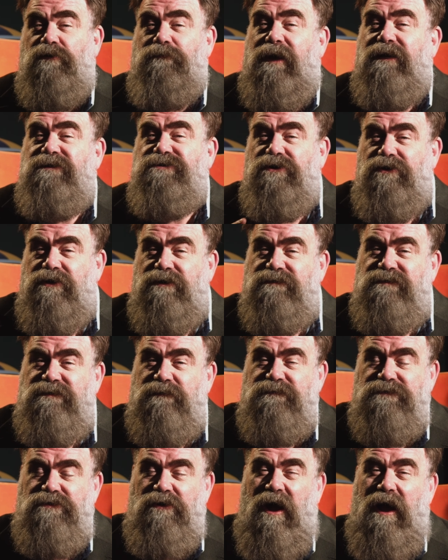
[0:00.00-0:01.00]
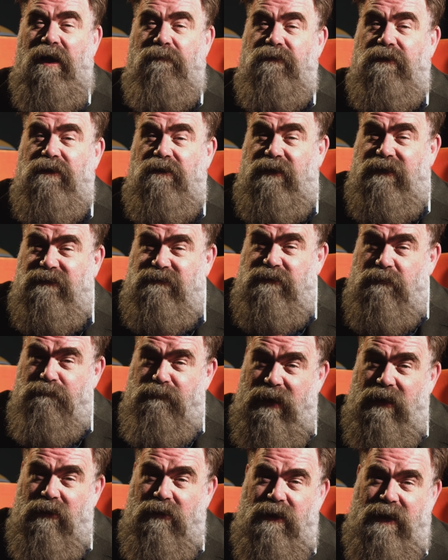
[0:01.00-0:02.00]
make sure you subscribe and click the
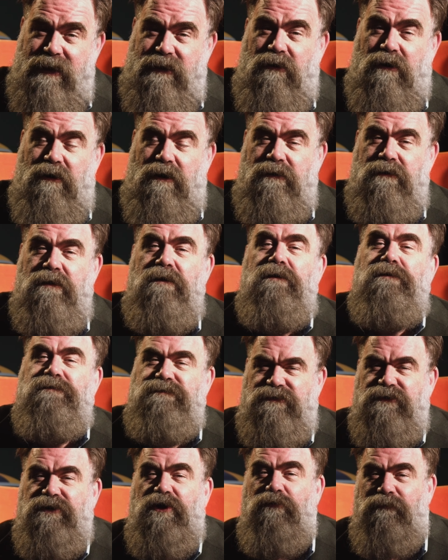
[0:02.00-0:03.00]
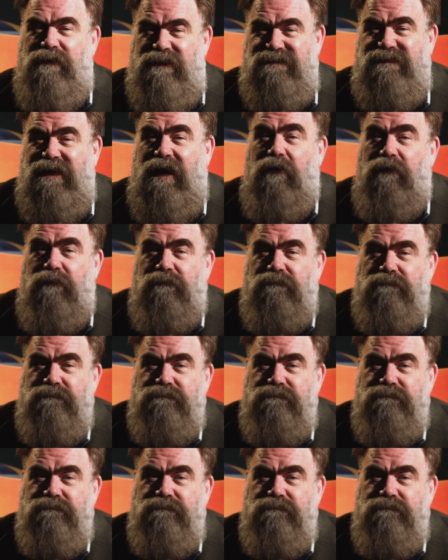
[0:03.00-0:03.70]
bell icon so you don't miss out.